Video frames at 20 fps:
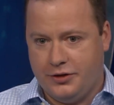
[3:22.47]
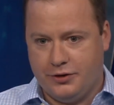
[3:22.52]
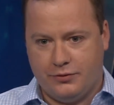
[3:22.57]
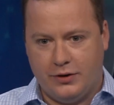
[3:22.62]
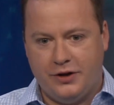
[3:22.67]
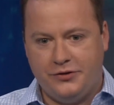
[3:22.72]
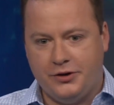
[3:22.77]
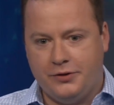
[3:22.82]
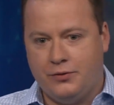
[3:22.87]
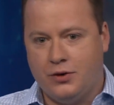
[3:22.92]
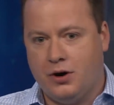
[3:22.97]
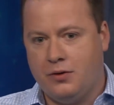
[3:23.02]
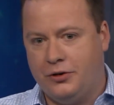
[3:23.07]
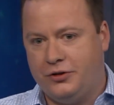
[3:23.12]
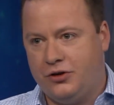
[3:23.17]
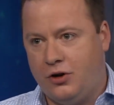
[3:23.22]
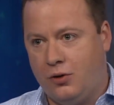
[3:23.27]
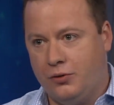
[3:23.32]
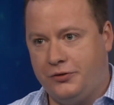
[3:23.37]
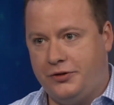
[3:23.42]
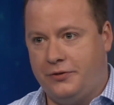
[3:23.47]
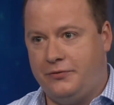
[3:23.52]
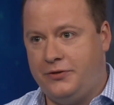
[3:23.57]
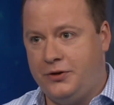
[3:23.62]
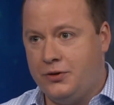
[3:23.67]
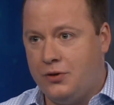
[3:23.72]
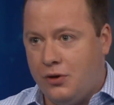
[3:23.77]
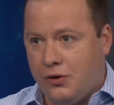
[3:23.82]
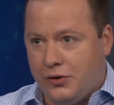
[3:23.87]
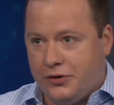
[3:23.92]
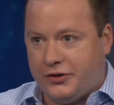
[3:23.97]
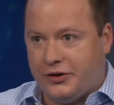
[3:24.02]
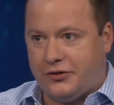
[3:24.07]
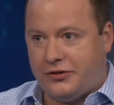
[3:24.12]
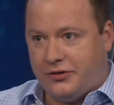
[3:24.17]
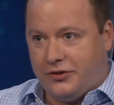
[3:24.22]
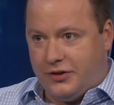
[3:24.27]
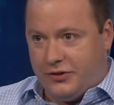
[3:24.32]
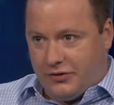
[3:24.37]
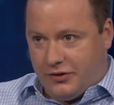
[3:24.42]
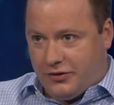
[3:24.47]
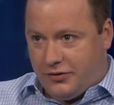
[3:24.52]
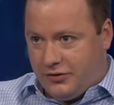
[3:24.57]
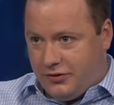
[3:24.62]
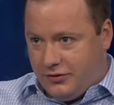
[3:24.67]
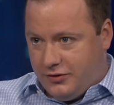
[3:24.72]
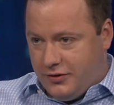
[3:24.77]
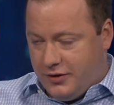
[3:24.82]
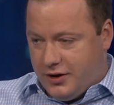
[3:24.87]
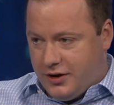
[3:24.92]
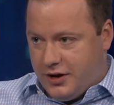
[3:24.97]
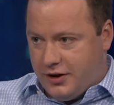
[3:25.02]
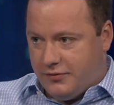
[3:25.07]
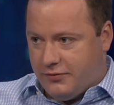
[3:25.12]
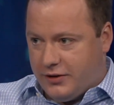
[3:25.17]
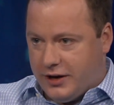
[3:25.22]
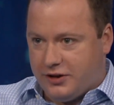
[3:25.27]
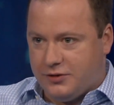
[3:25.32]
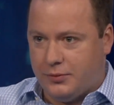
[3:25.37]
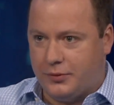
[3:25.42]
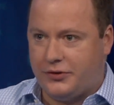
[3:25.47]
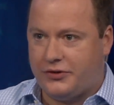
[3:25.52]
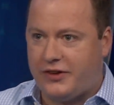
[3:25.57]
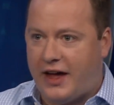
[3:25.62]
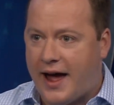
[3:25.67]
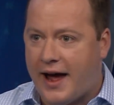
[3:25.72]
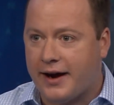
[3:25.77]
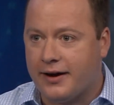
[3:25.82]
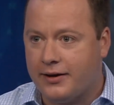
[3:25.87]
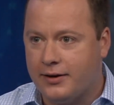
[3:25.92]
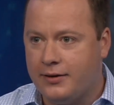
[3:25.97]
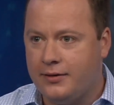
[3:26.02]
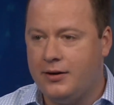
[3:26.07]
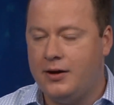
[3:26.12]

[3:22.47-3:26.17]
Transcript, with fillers: The reservoir, which holds the fuel, is a flexible sac.